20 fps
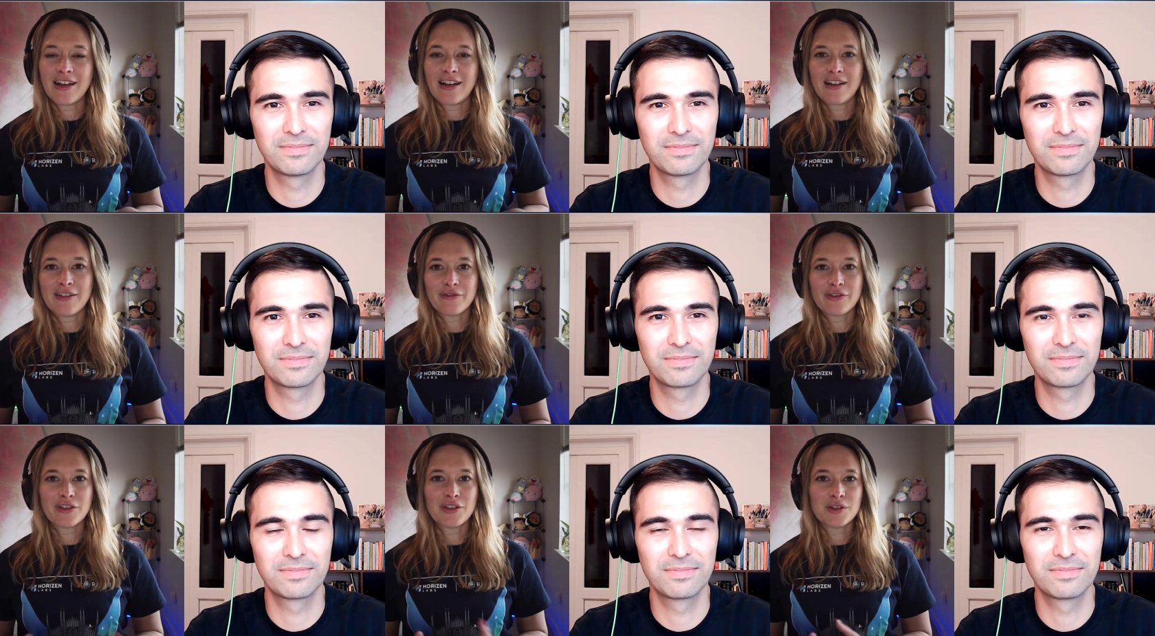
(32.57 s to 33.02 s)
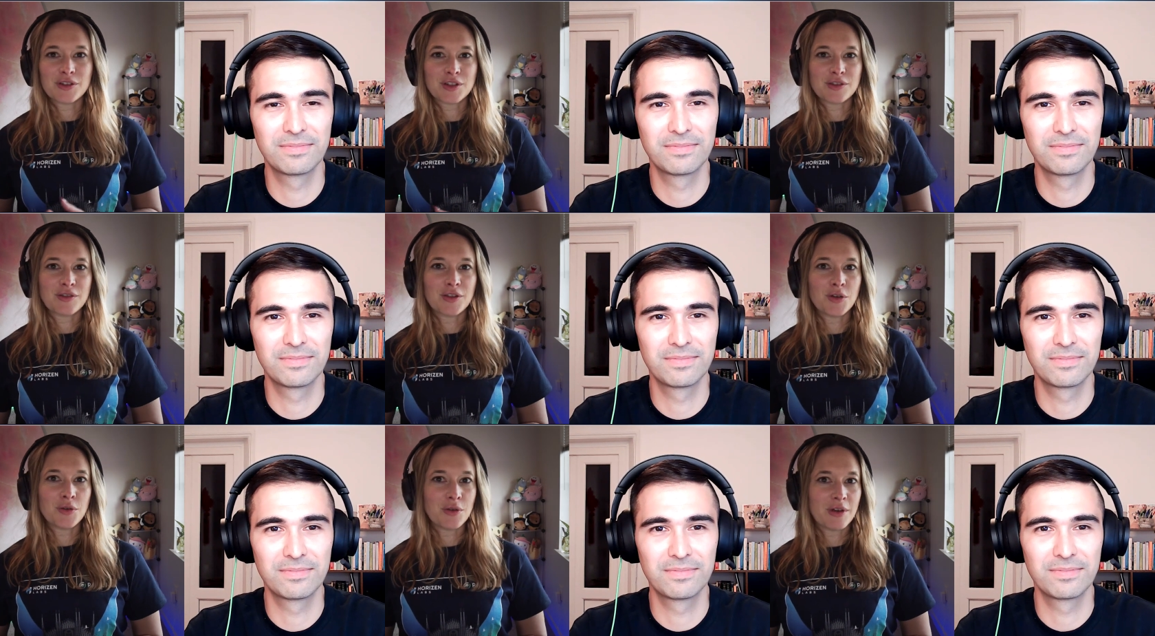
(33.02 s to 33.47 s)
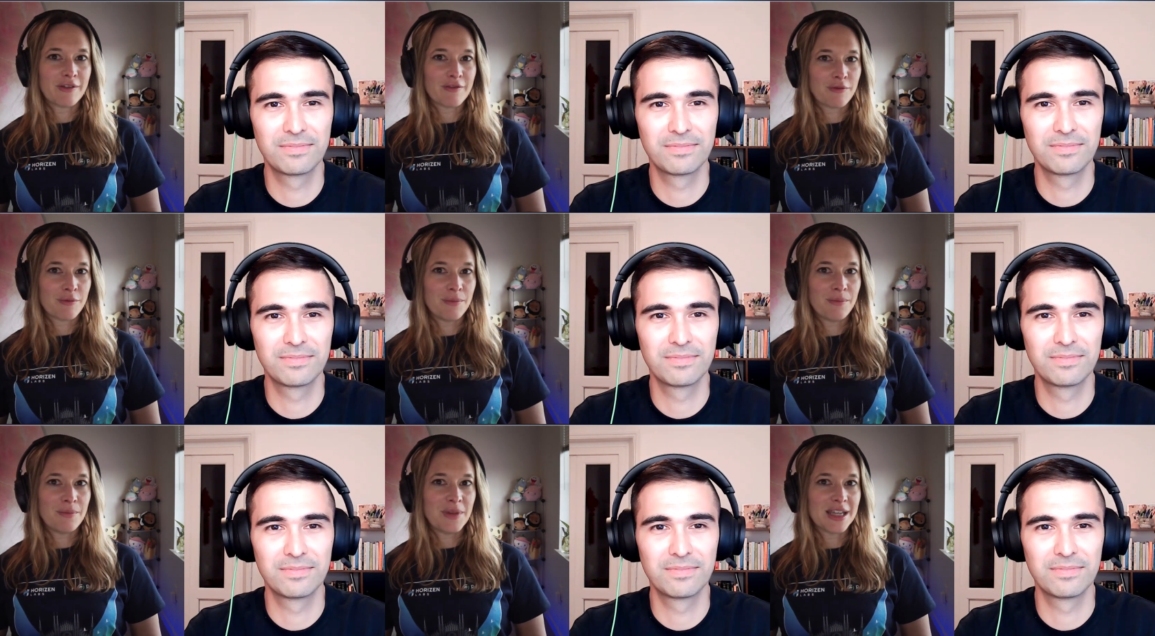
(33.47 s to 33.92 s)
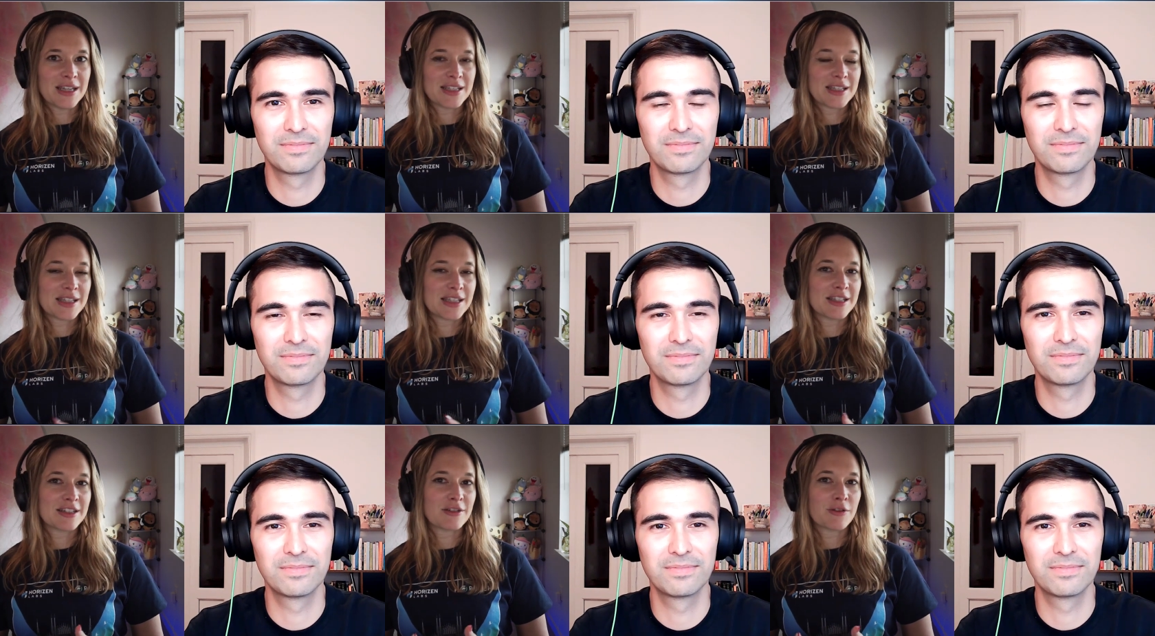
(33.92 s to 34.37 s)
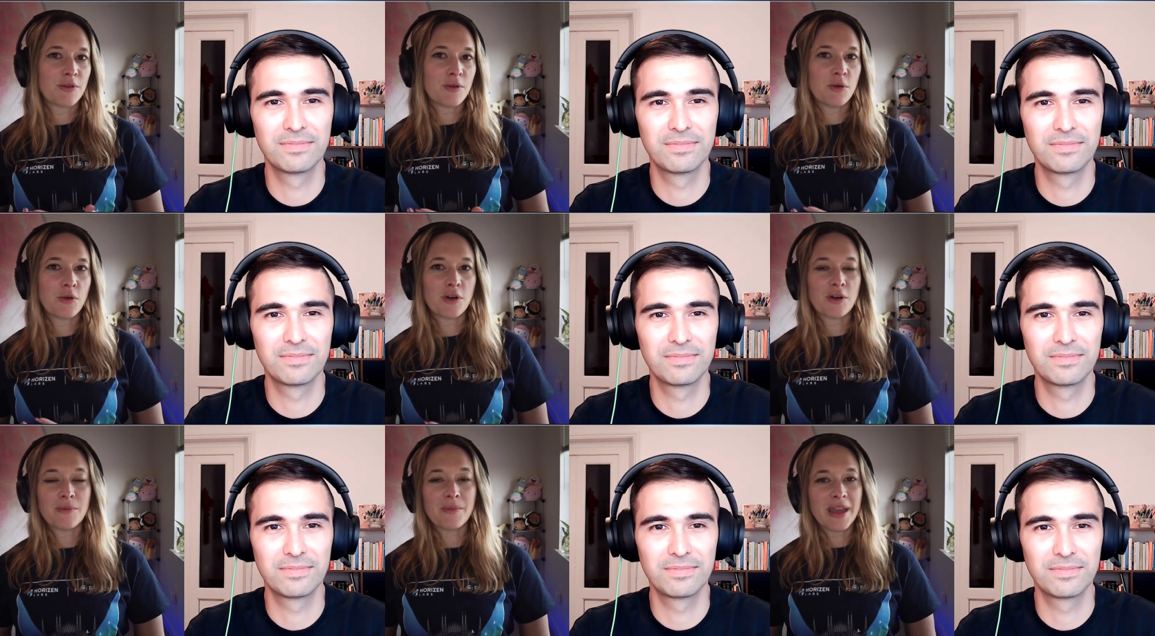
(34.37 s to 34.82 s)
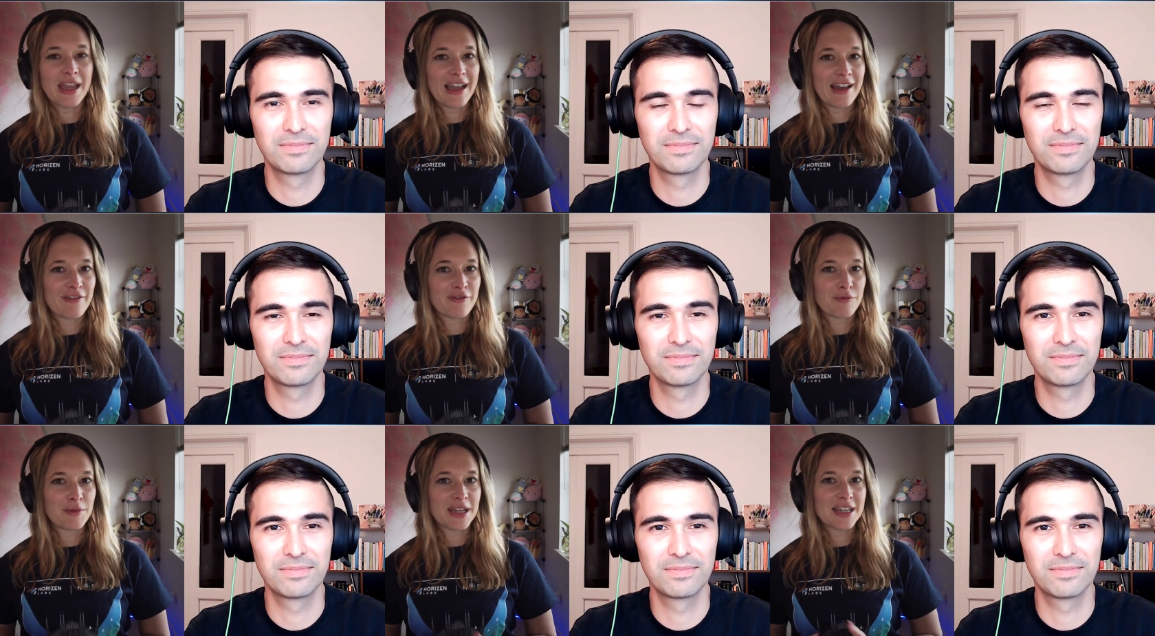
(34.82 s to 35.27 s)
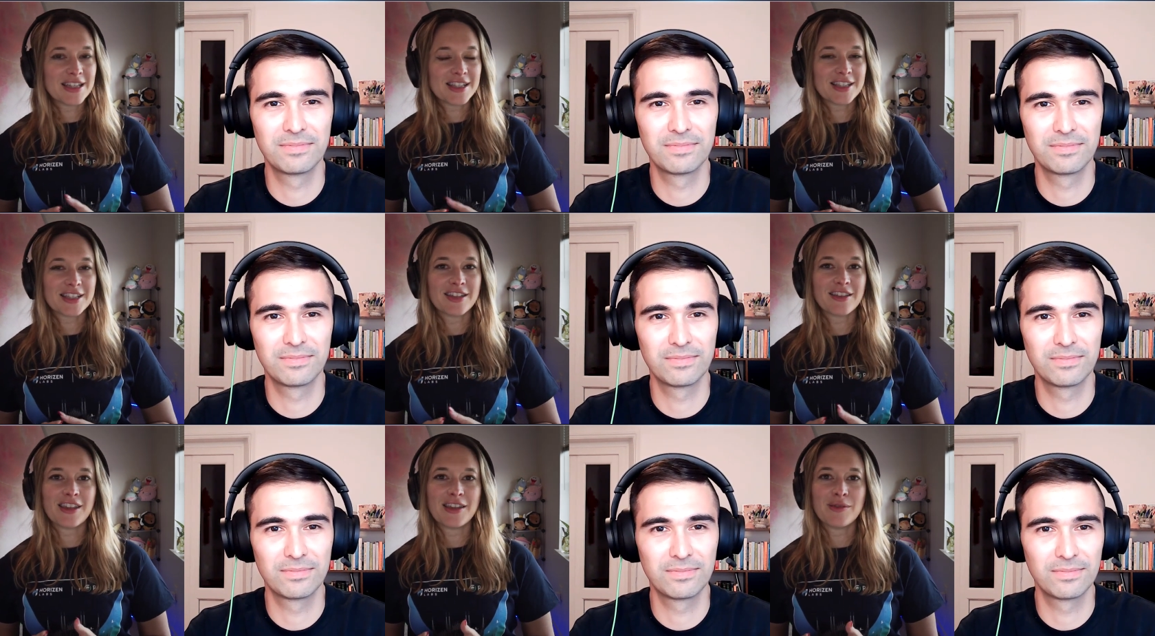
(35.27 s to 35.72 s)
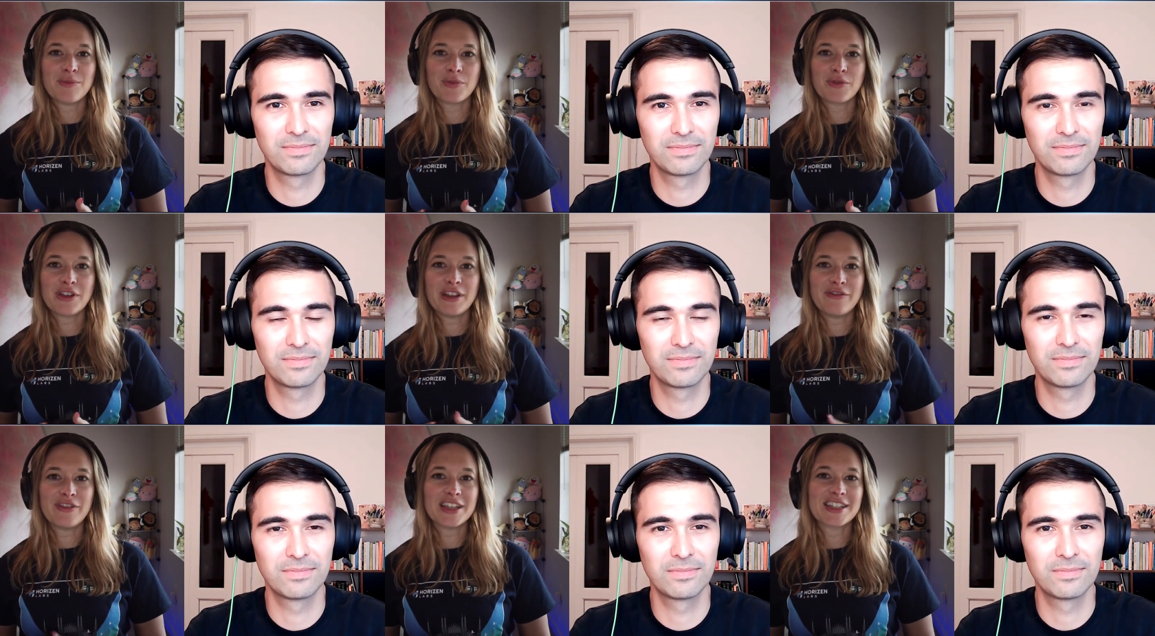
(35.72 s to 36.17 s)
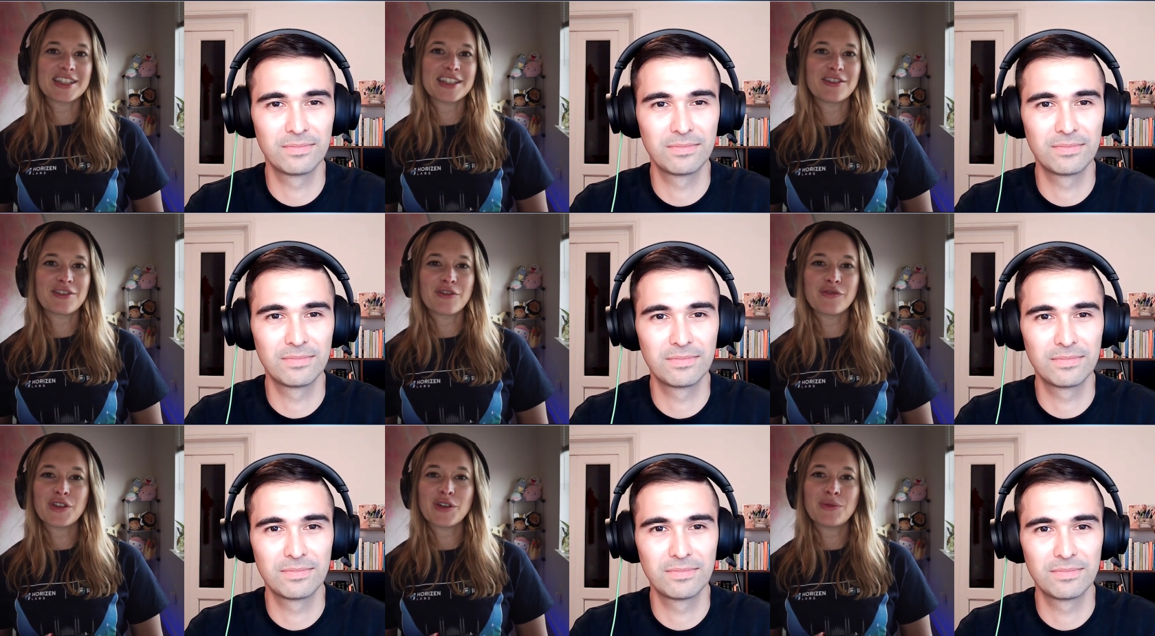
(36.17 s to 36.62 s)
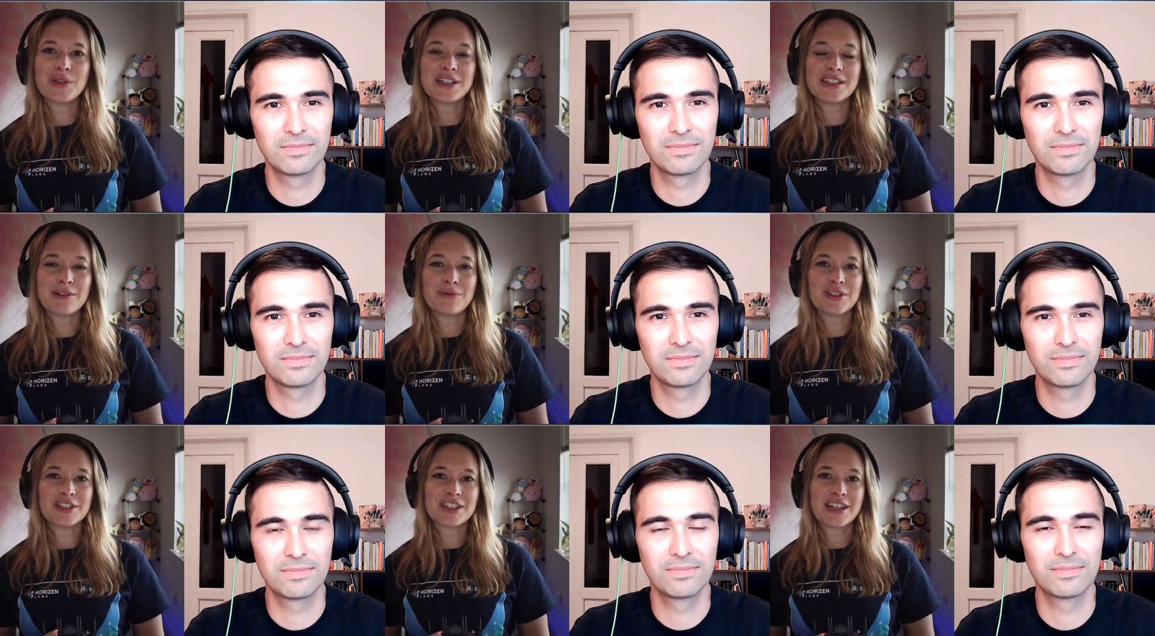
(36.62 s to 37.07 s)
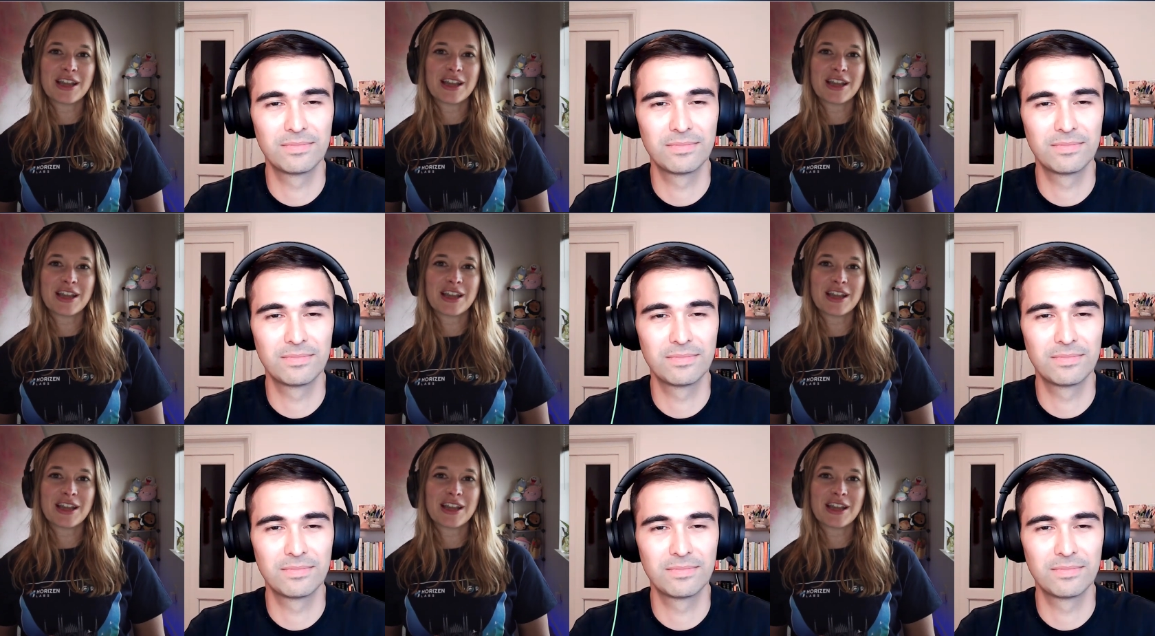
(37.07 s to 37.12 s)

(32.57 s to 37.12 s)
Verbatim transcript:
Speaker 1: uh, for those who have missed or may have missed the previous interview we did with